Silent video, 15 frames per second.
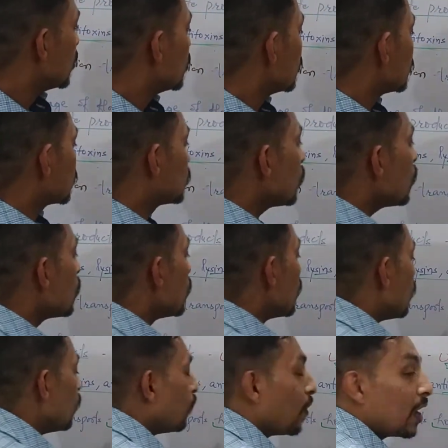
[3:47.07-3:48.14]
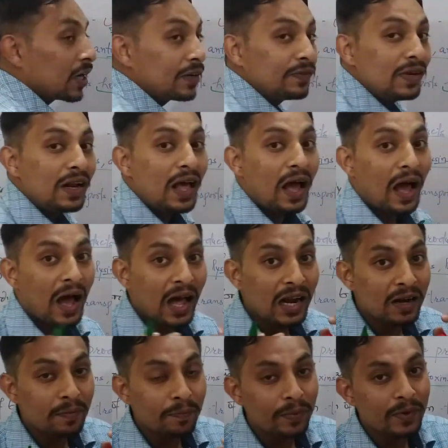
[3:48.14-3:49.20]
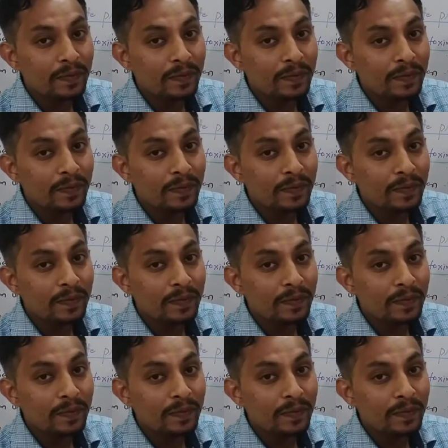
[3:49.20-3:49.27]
So, what will help